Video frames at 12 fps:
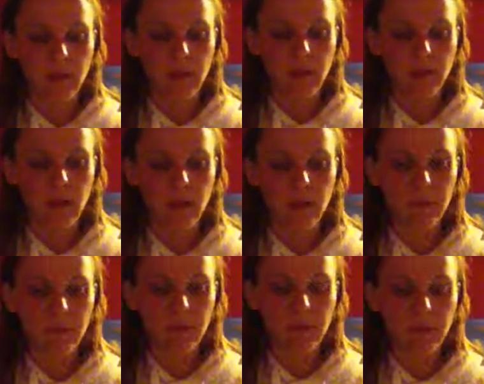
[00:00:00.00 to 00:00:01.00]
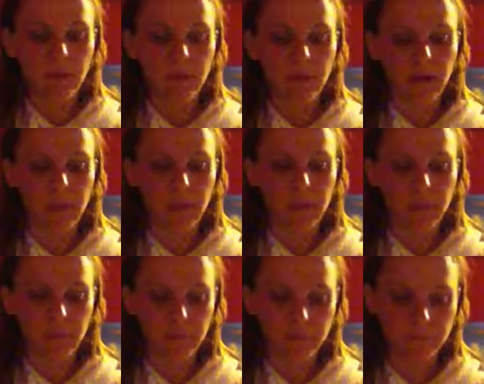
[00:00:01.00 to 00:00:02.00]
I love the
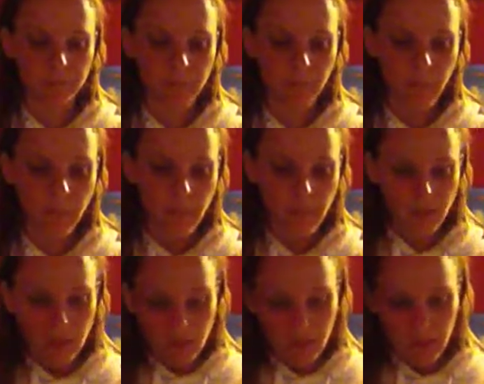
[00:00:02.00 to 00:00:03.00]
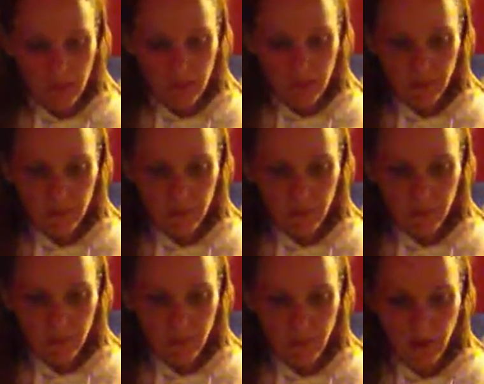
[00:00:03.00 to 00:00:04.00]
lyrics, and I
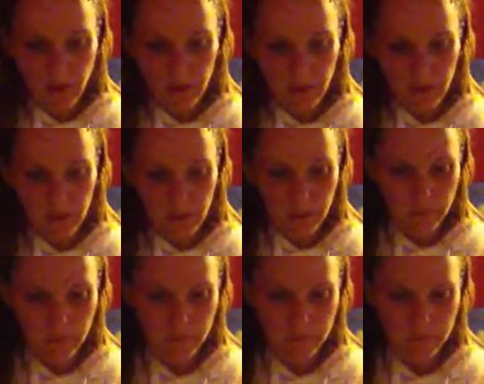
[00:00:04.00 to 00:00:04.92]
love how she